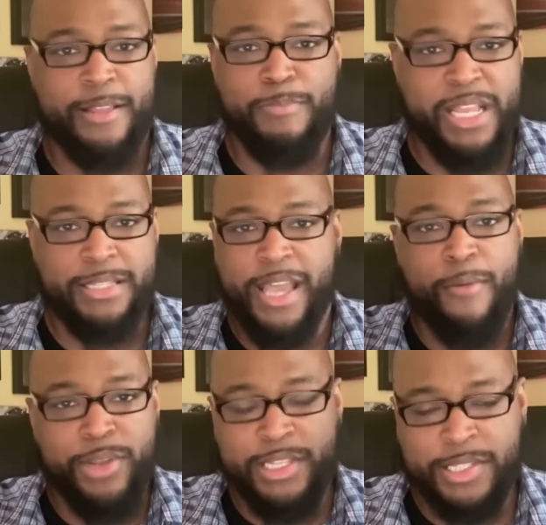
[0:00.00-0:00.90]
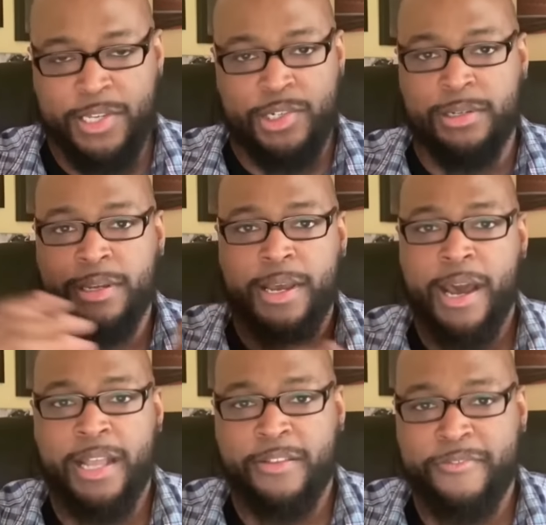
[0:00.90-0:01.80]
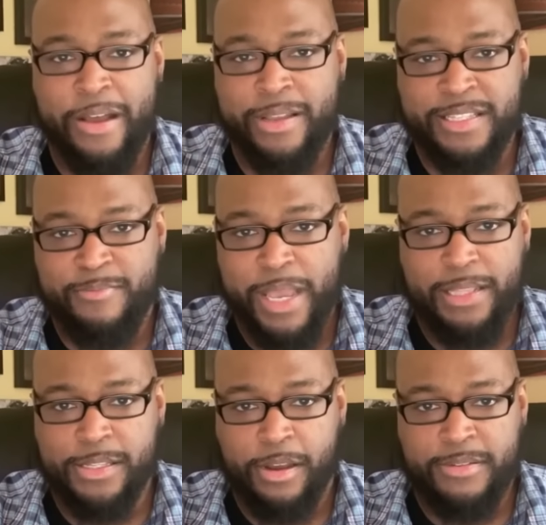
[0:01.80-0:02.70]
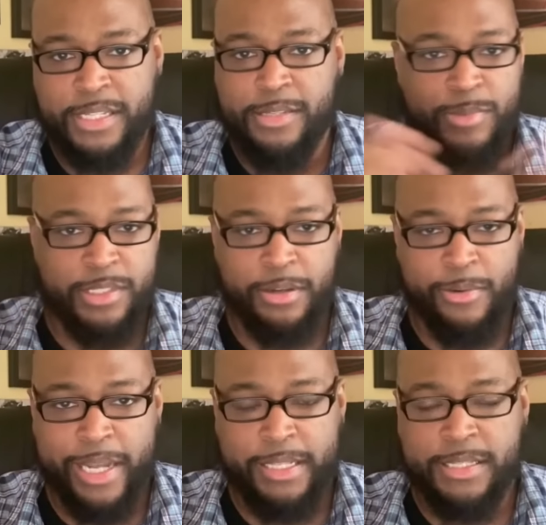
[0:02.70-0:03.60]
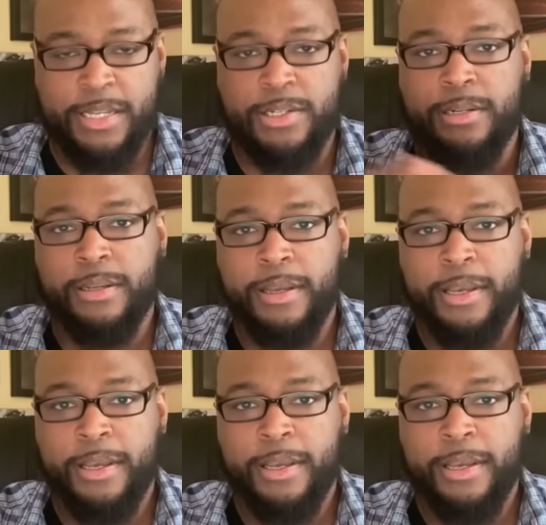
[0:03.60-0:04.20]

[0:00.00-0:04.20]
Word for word: it means every decision that the Falcons have made this offseason was the correct decision.